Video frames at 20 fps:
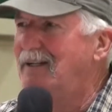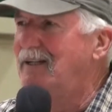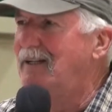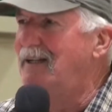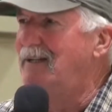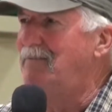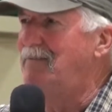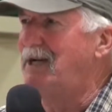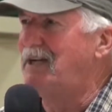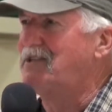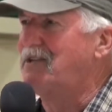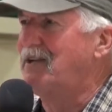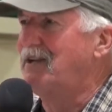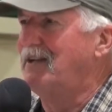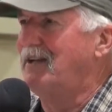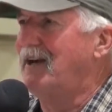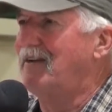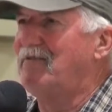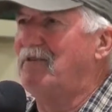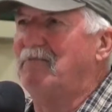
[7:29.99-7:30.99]
And the Mexican
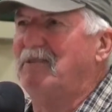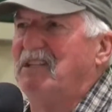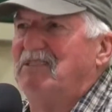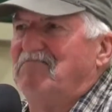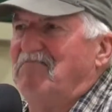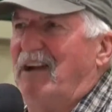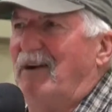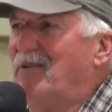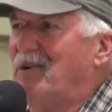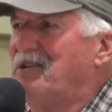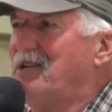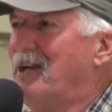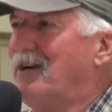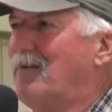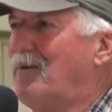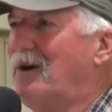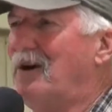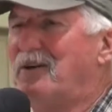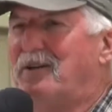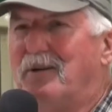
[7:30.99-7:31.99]
government never said a
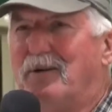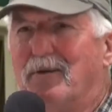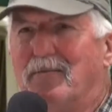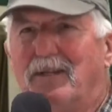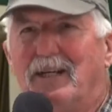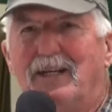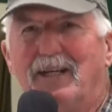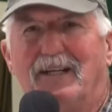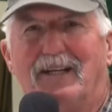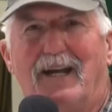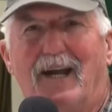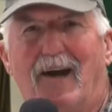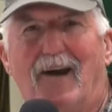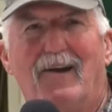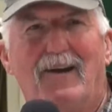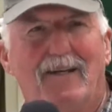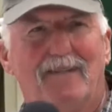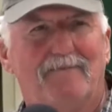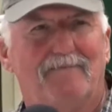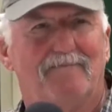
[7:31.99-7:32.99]
word to him. They didn't
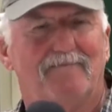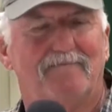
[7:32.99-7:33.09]
care.